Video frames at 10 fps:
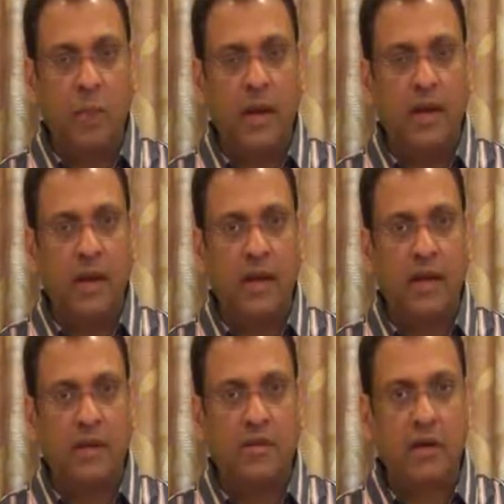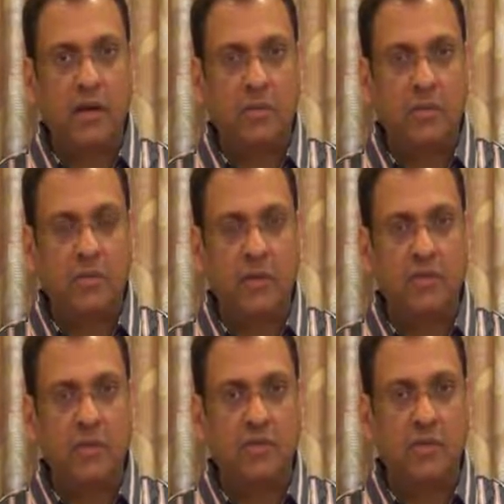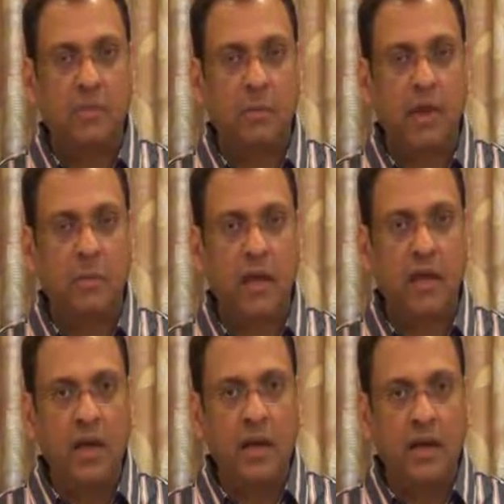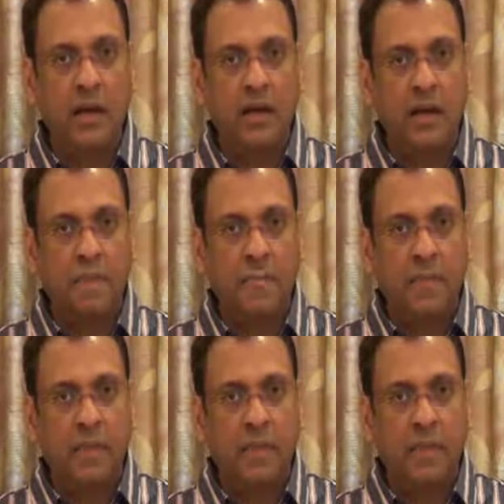mild negative in terms of the services PMI data.